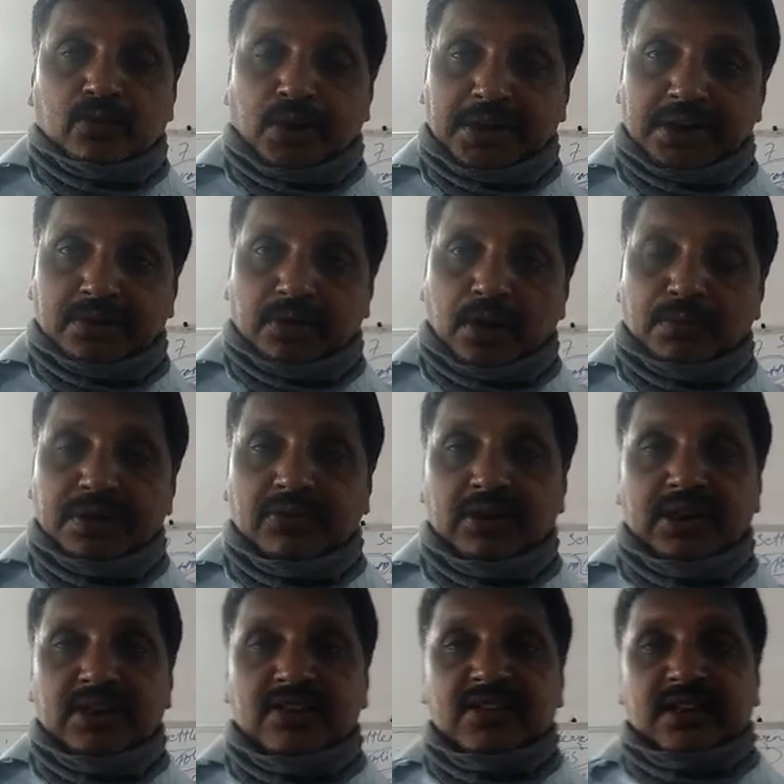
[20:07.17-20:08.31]
How many
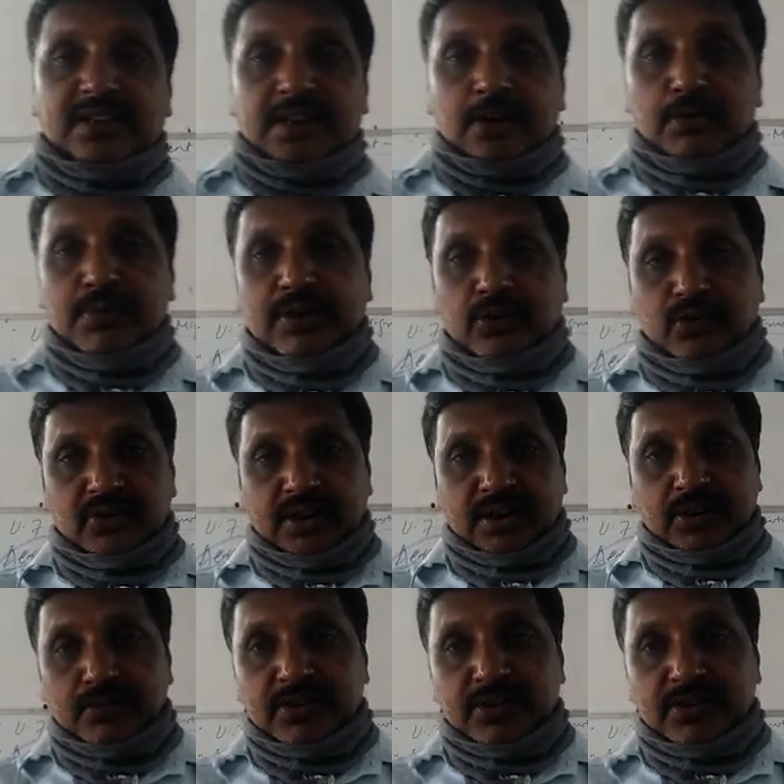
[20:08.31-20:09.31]
villages are there, how many towns are there,